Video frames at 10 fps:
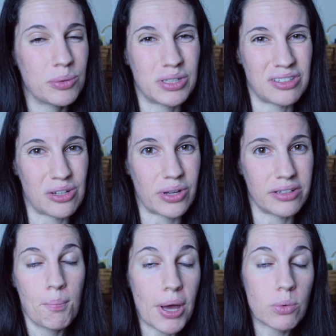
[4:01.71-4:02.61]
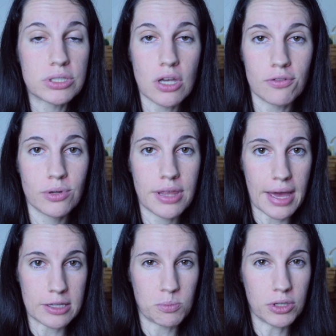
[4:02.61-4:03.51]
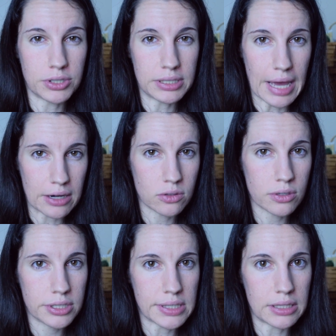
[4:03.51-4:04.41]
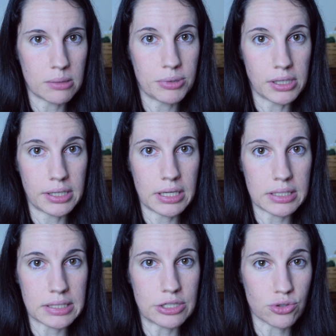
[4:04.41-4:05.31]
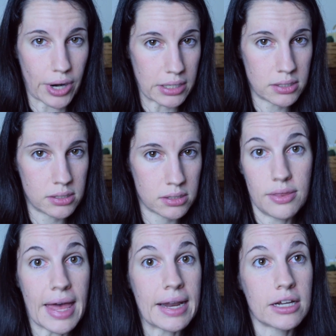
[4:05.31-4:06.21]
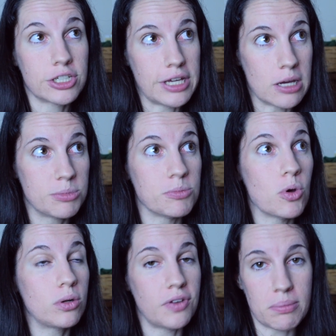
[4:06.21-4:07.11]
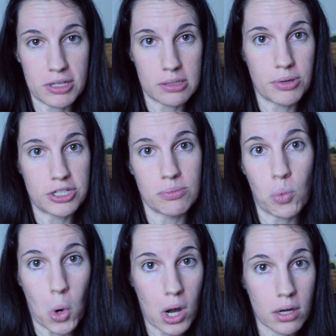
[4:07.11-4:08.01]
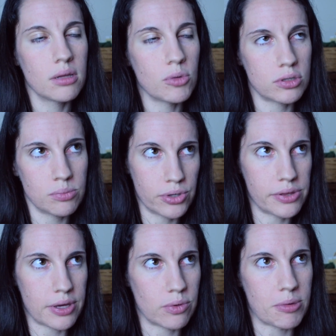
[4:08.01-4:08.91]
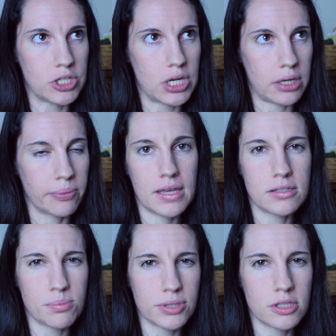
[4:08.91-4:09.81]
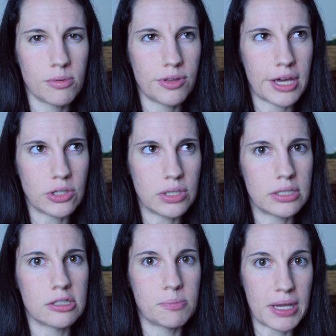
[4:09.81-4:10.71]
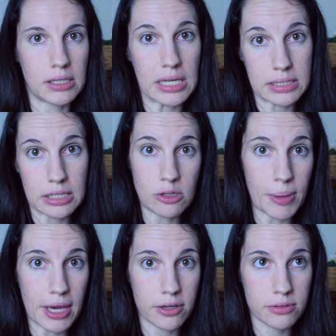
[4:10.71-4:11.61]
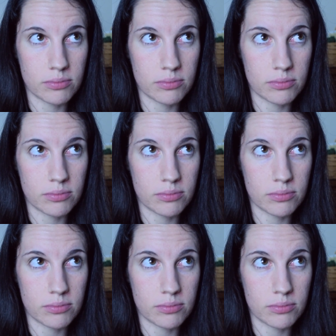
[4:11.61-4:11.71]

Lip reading: wouldn't do it. But with software that has built-in categories and the ability to see trends, that actually helps motivate me to budget more. The most important thing with budgeting is the principle that you need to spend less than you make,